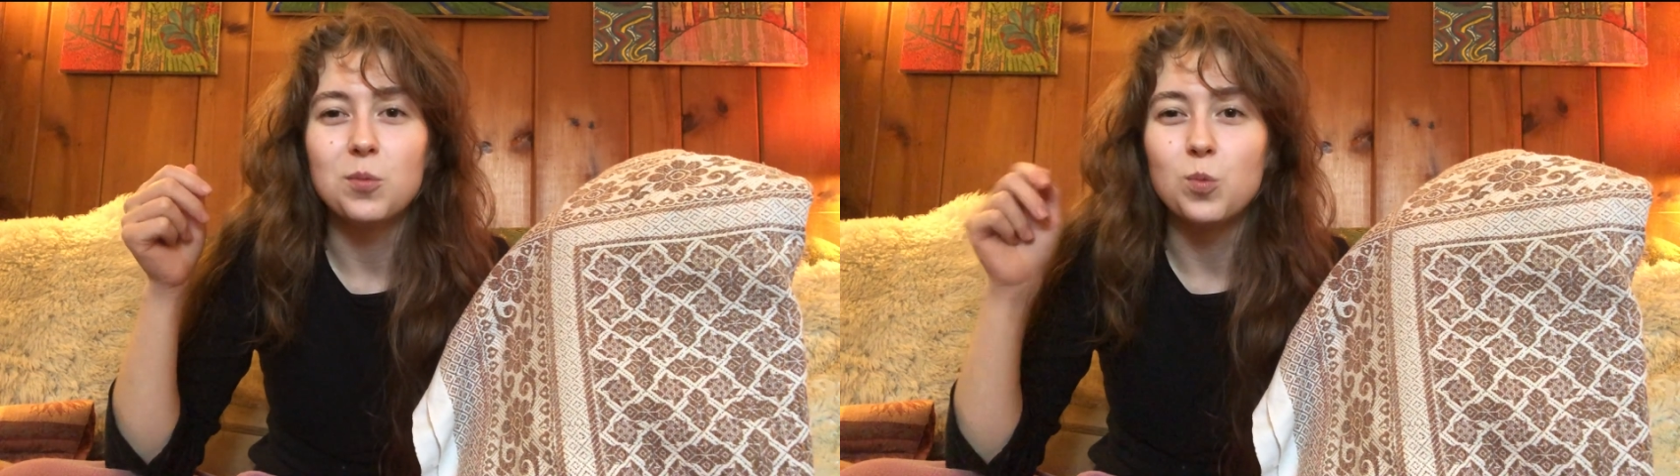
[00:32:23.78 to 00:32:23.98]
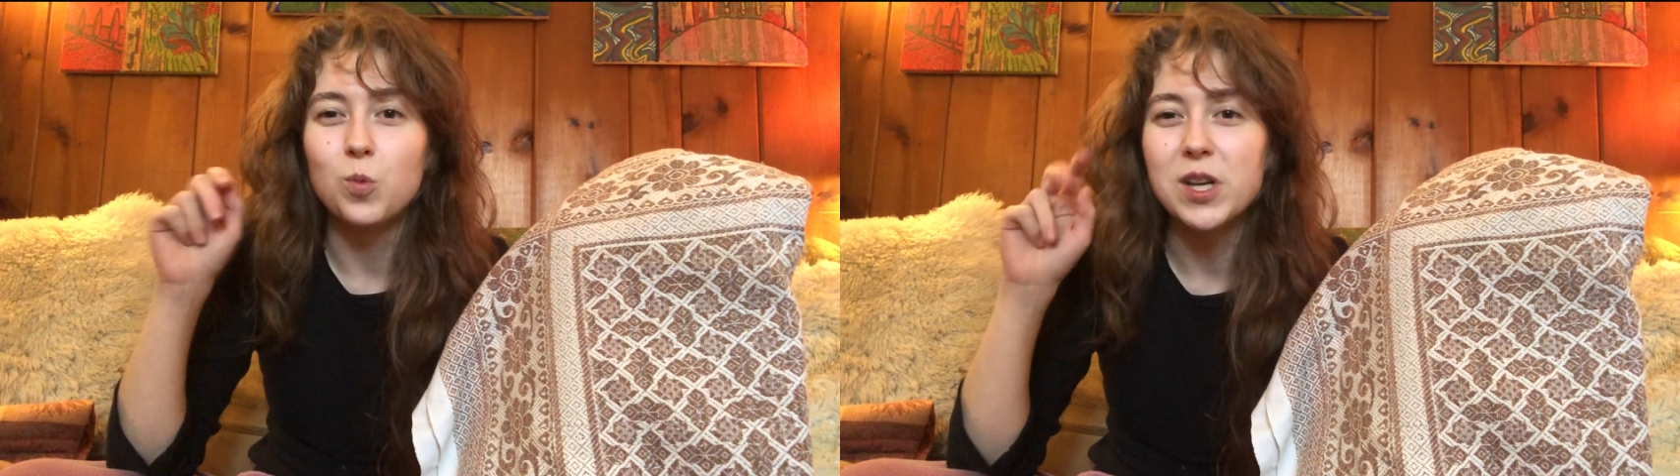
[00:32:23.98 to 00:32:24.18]

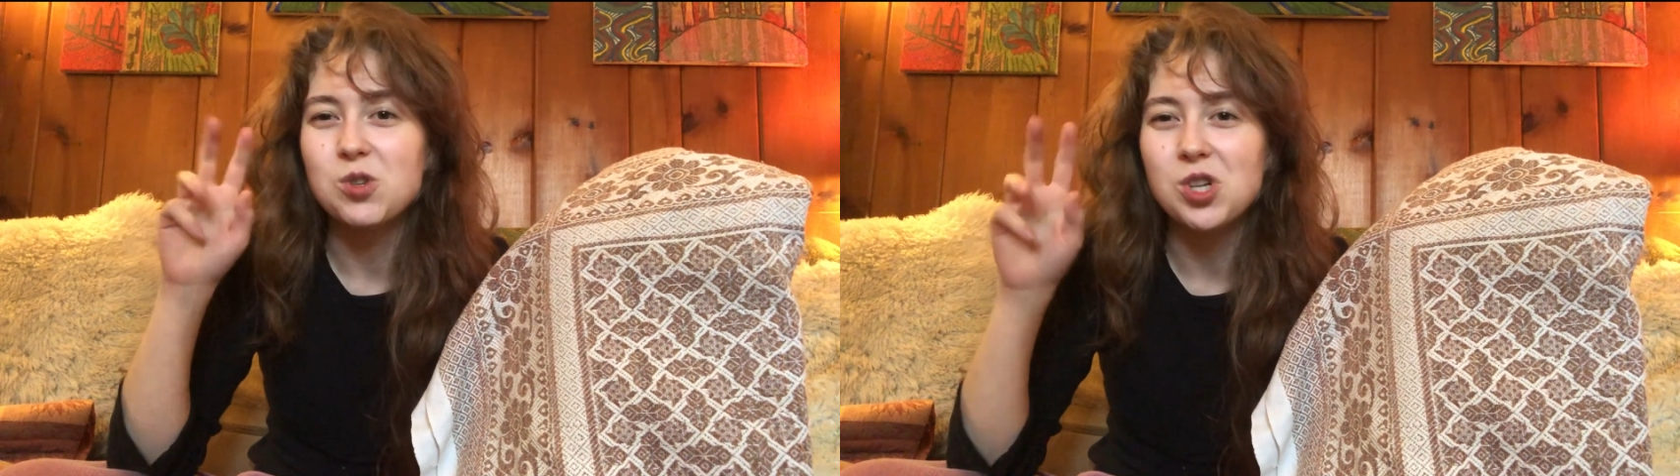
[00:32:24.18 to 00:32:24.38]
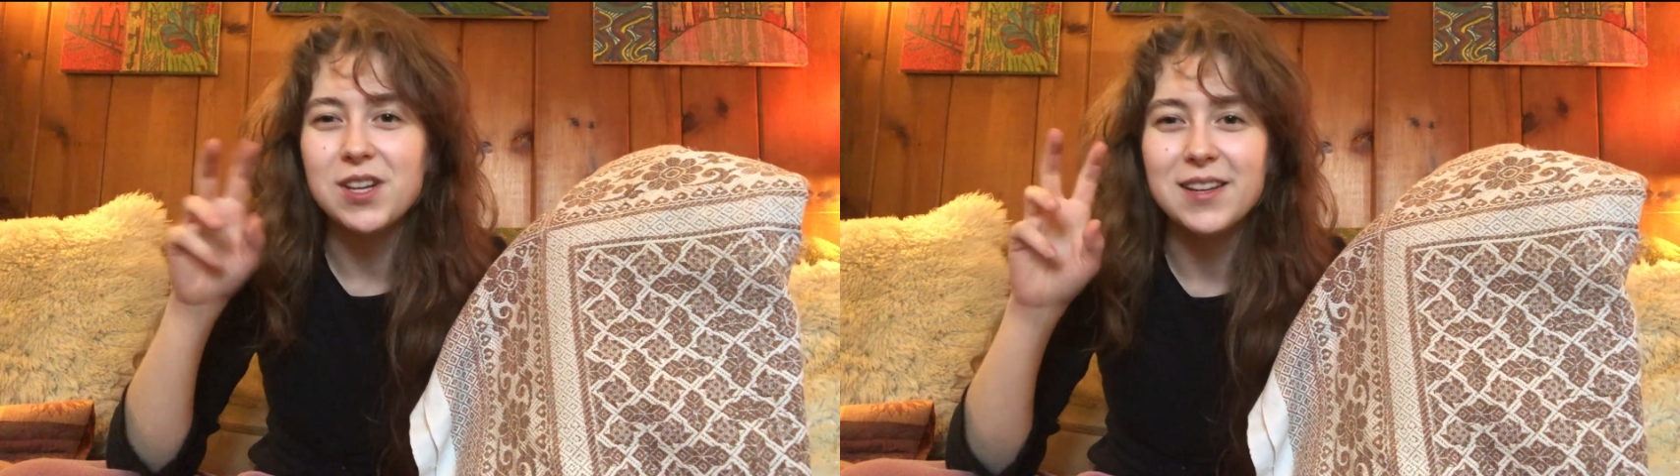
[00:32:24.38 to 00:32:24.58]

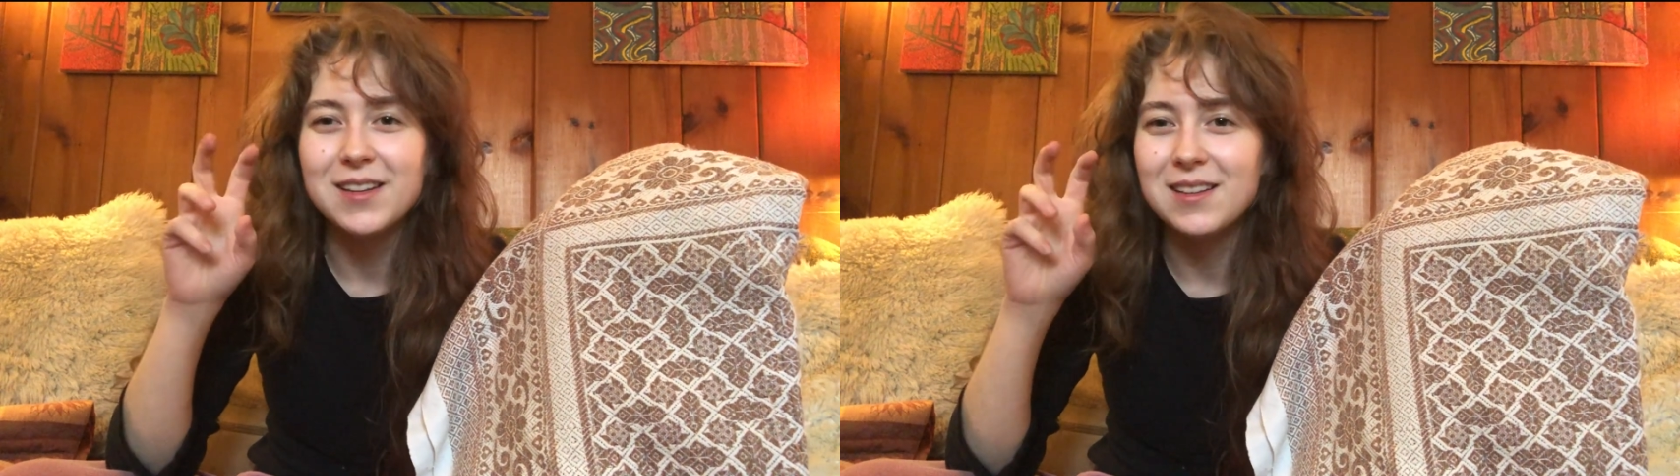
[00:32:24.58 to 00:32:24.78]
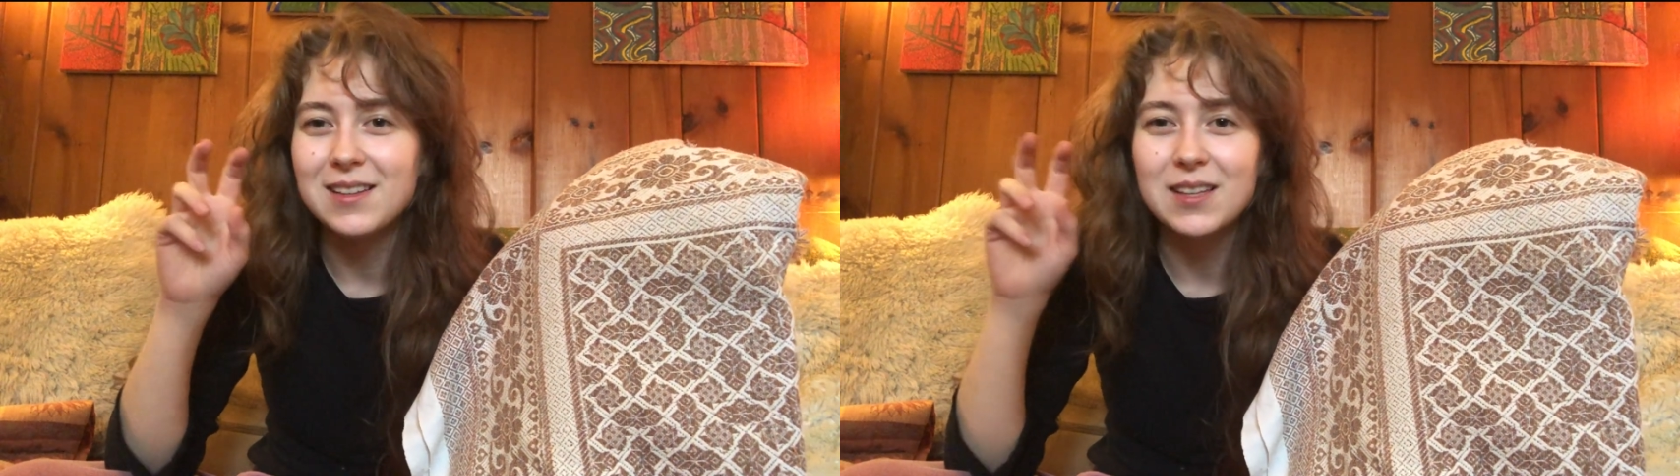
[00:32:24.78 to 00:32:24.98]

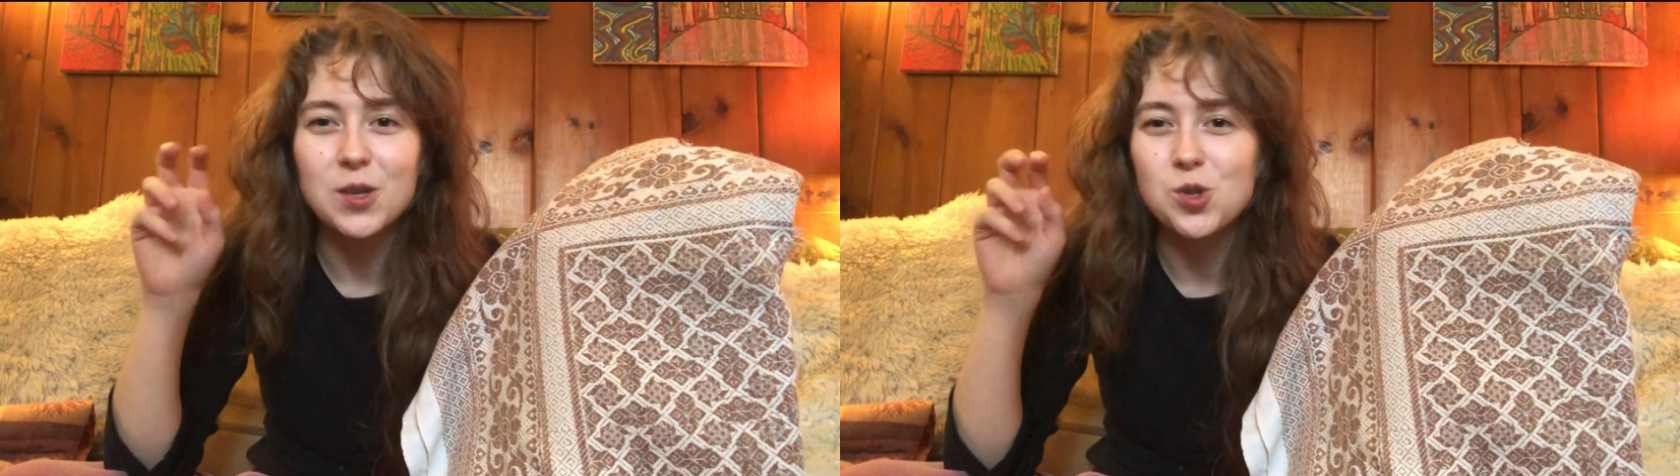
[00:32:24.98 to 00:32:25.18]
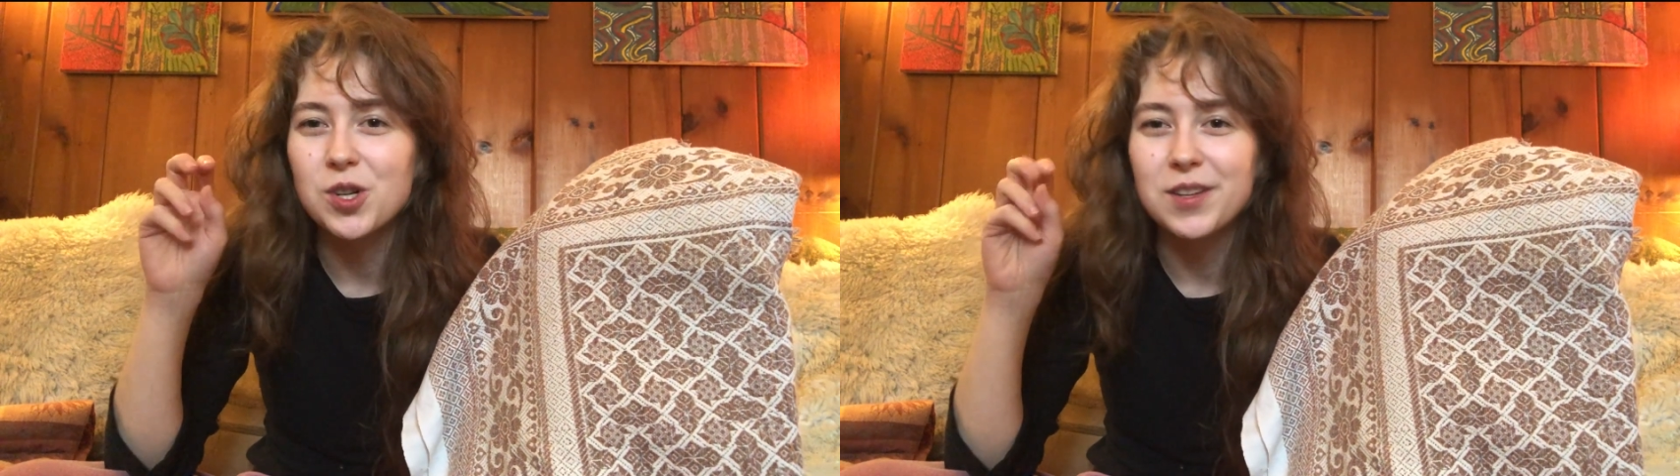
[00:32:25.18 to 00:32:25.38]
witchy
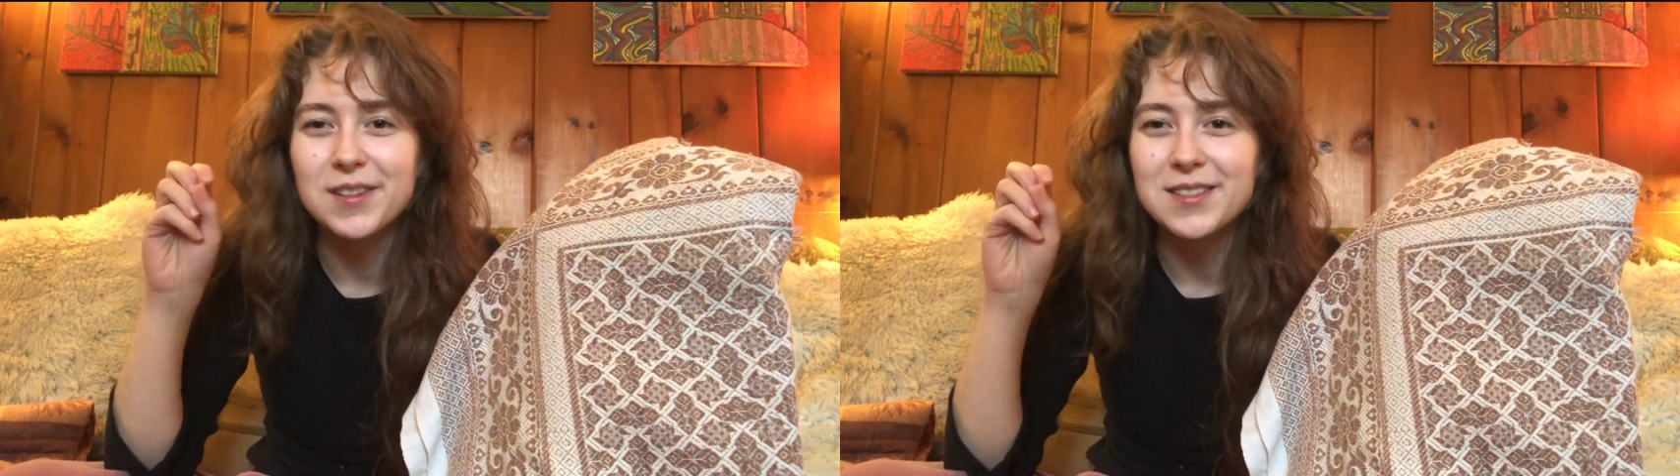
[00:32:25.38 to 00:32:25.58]
kitchen